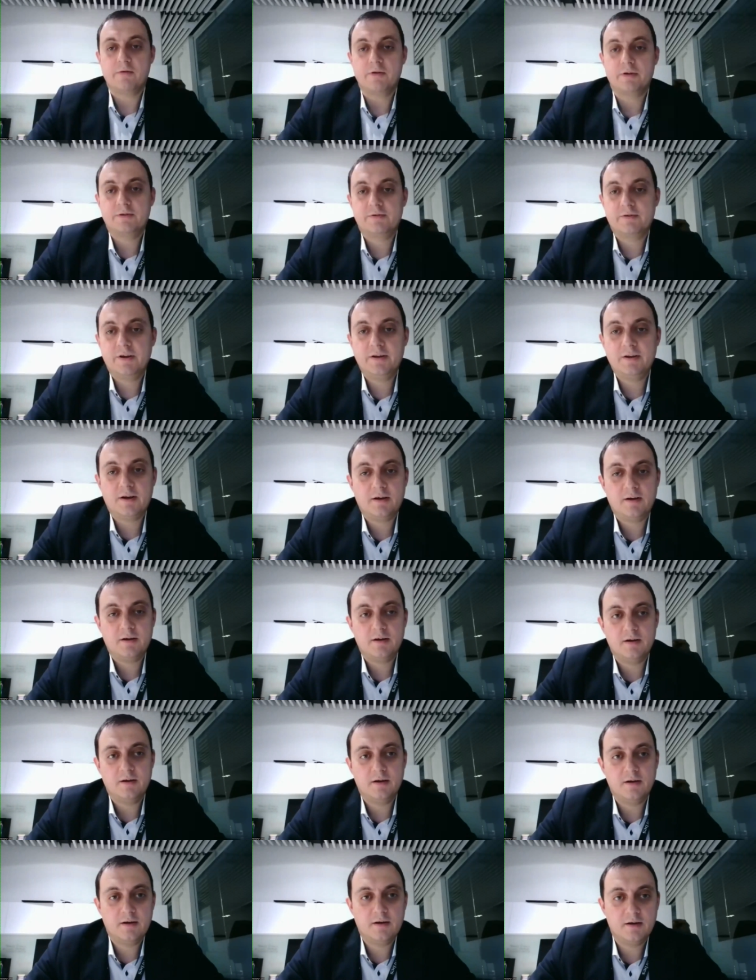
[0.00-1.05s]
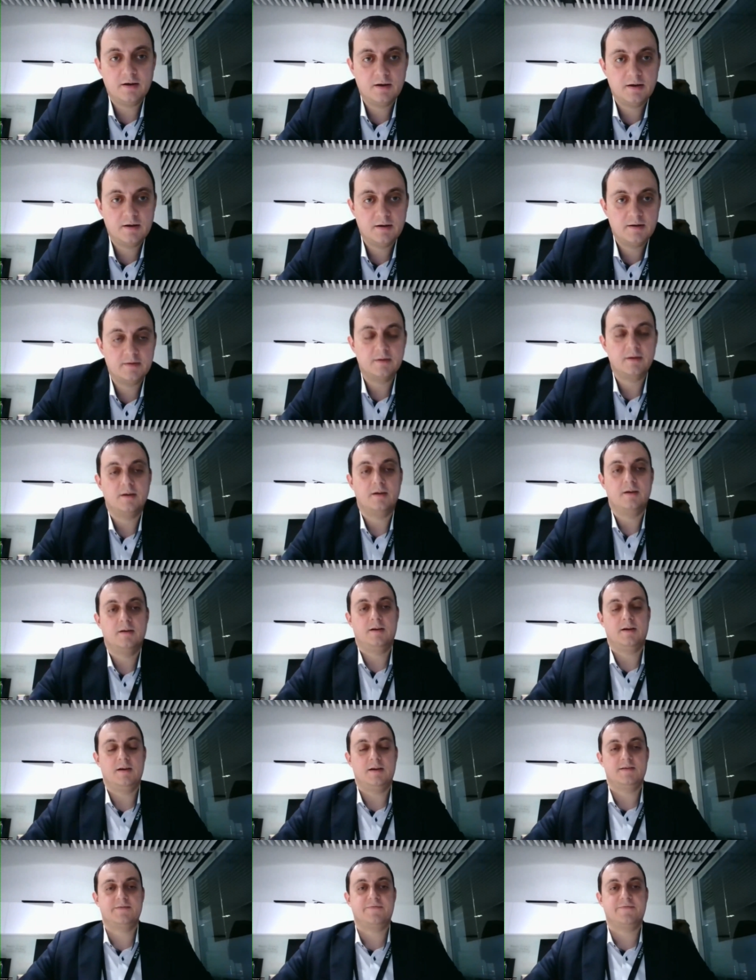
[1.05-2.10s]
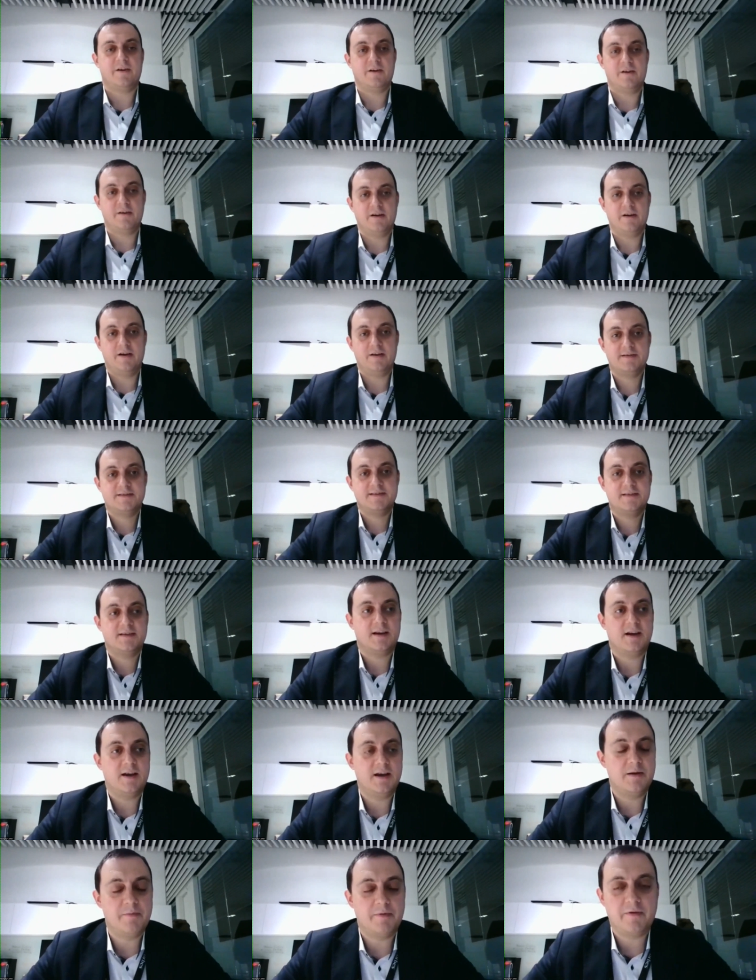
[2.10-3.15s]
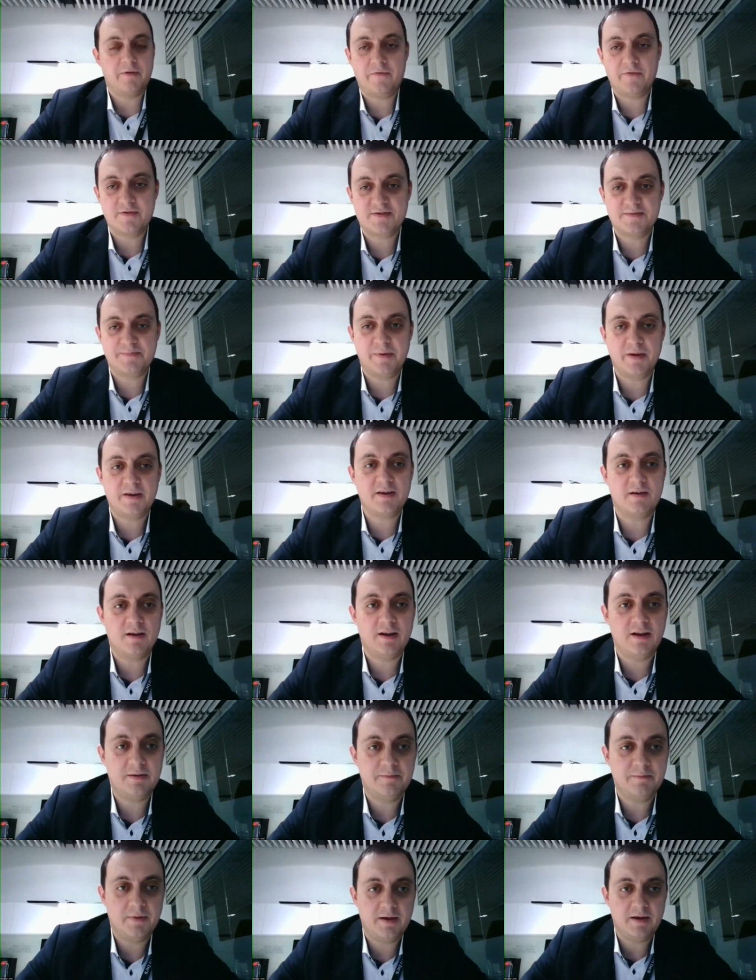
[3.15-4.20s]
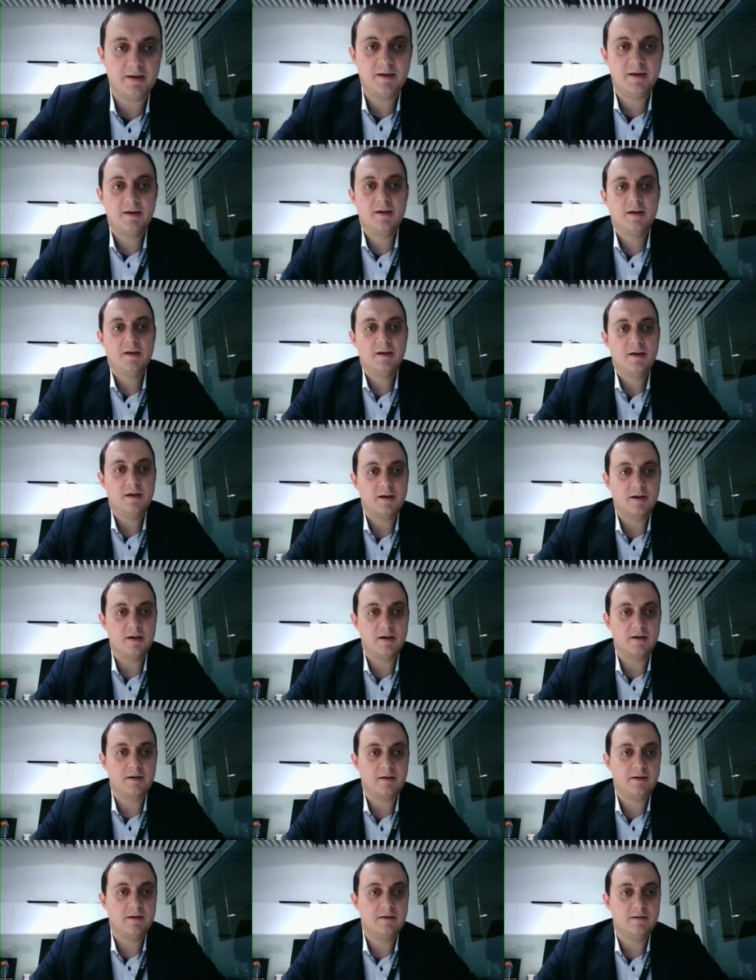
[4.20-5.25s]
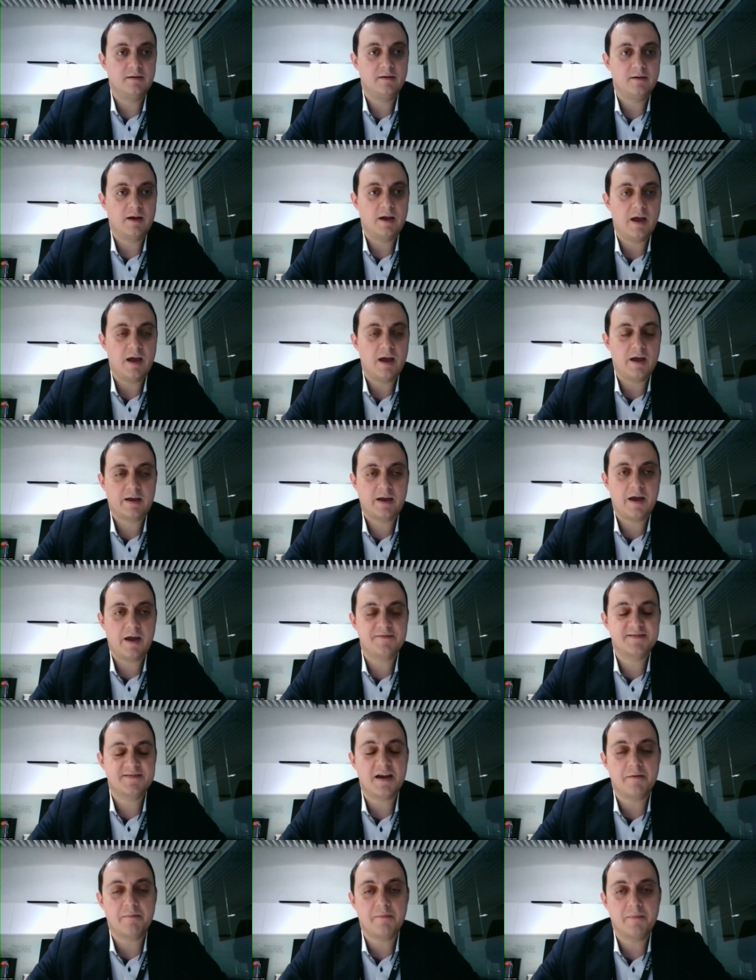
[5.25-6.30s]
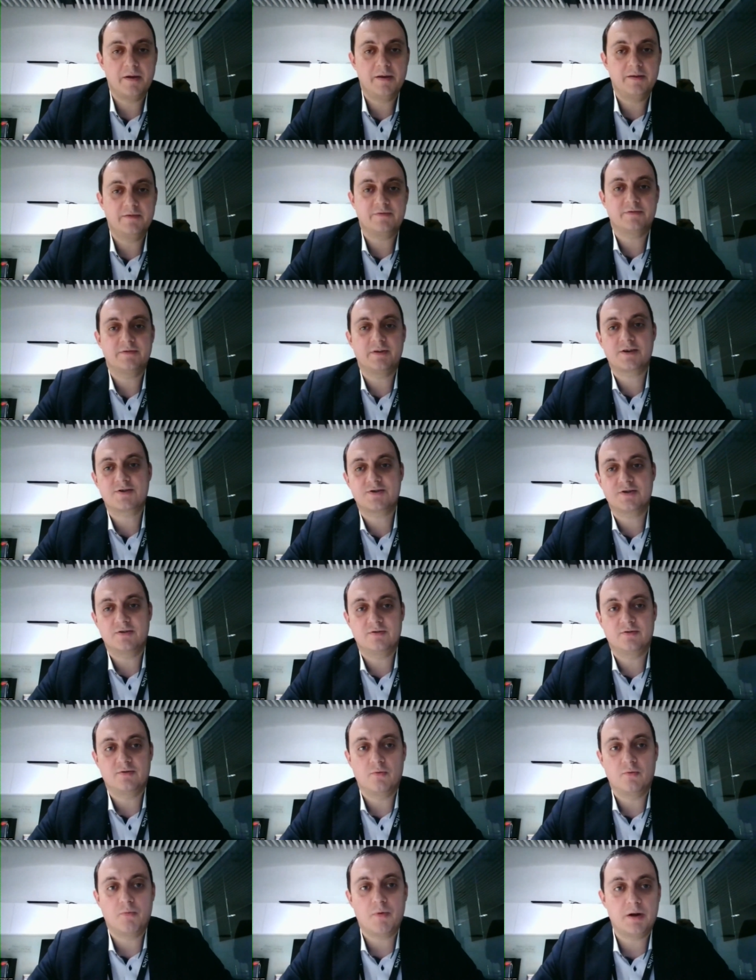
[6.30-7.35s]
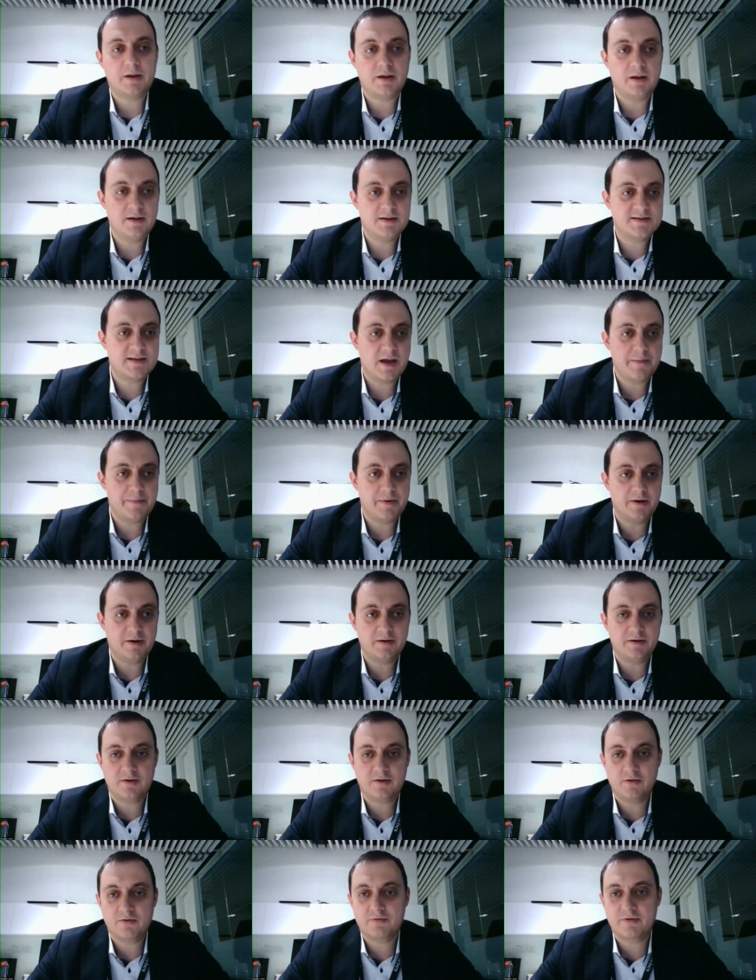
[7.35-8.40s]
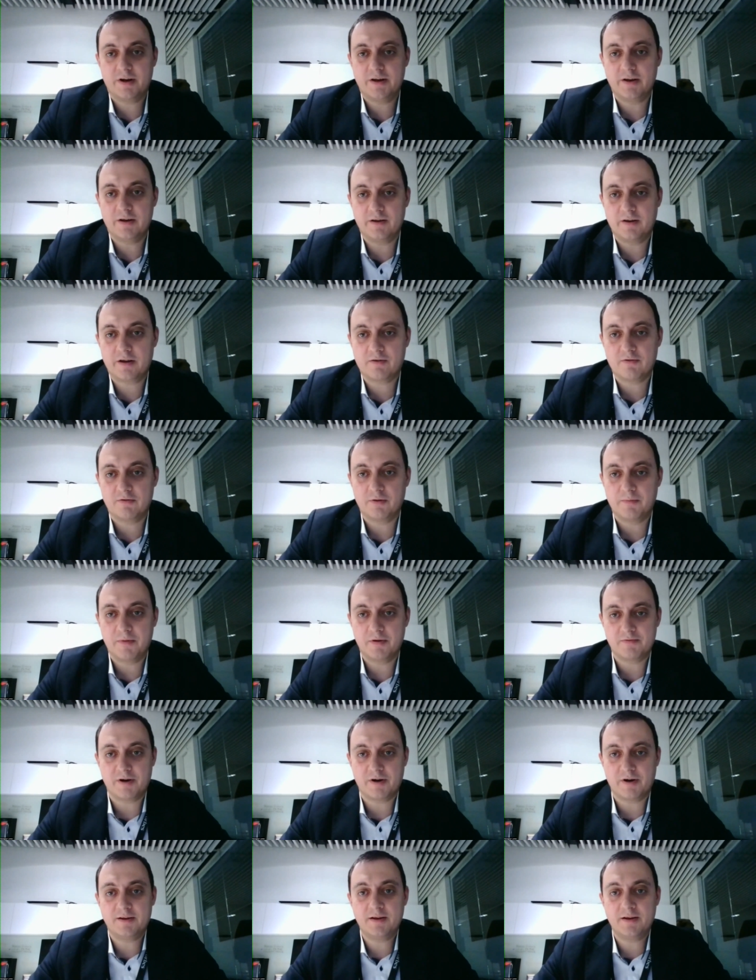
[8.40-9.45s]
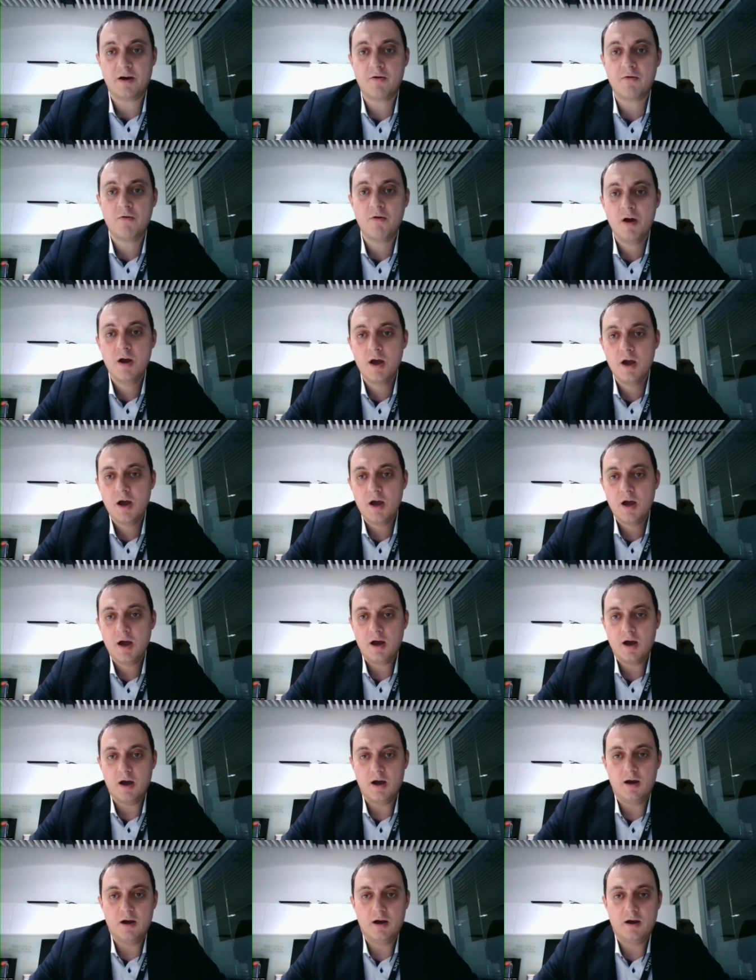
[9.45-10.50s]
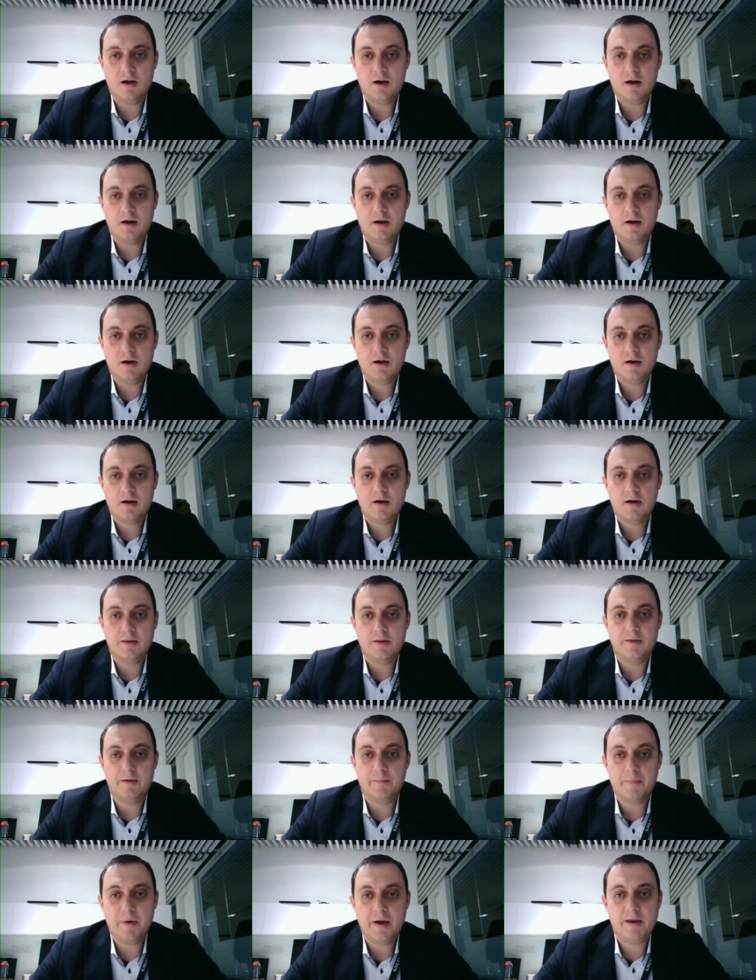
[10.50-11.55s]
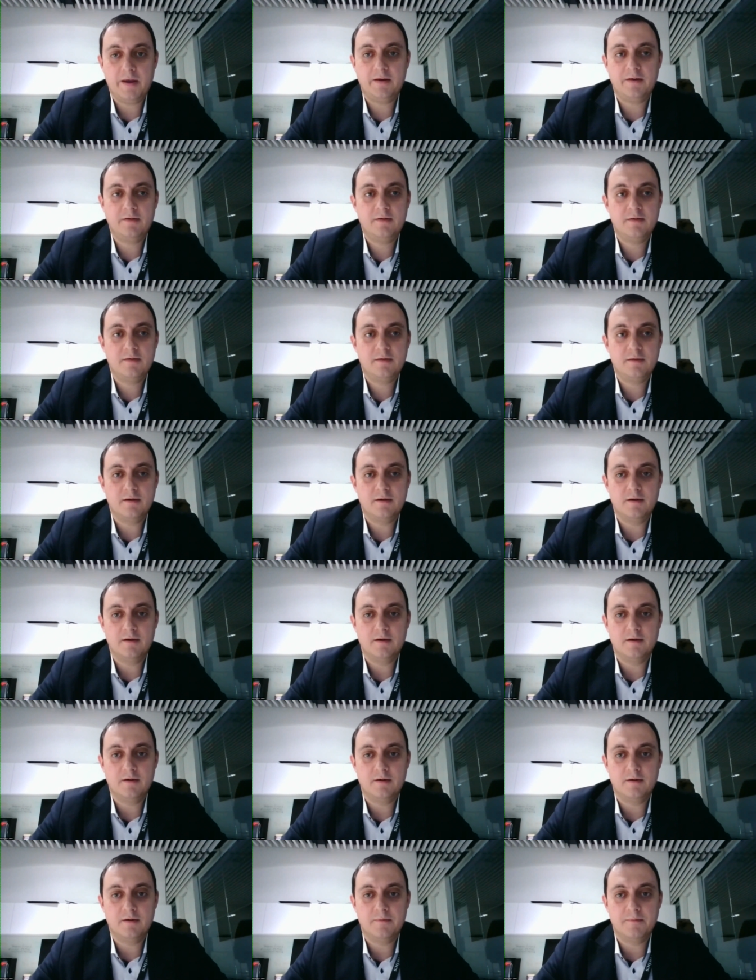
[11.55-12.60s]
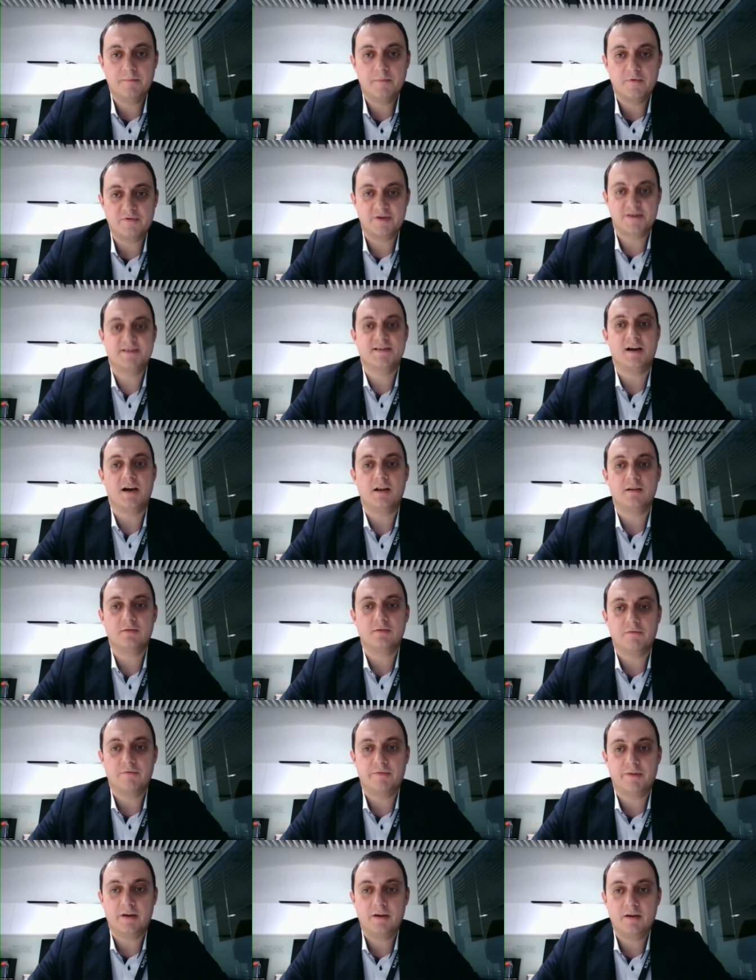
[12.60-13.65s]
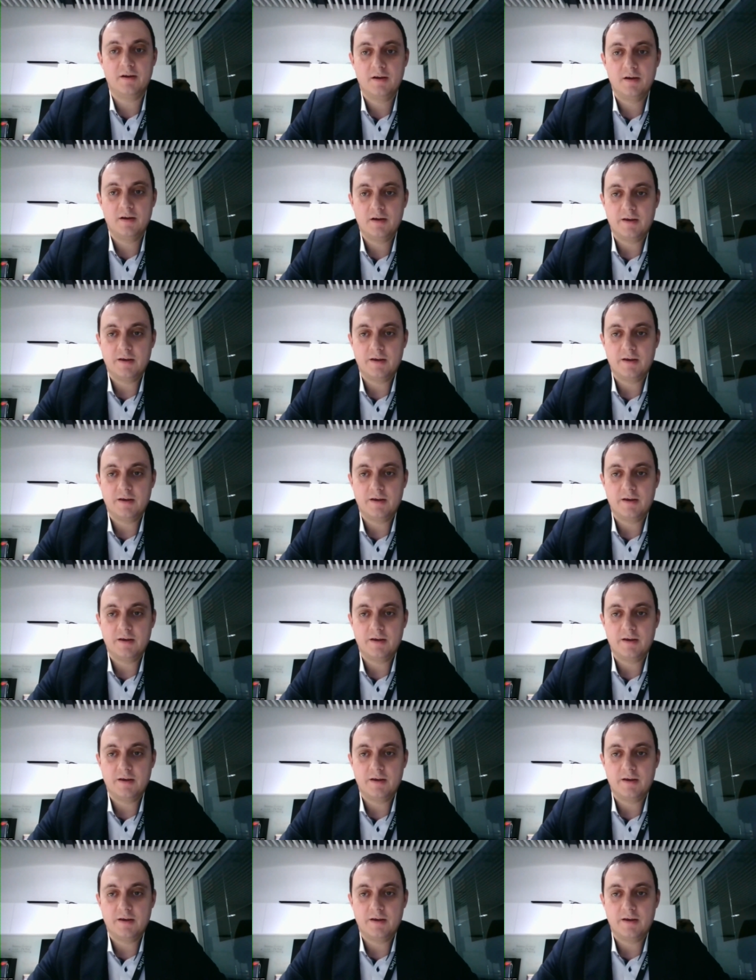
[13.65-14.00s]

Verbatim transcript: you, Katerina. as far as I am the first speaker, let me uh, have some introduction to what is happening in Ukrainian economy right now. Uh, the main uh, result of the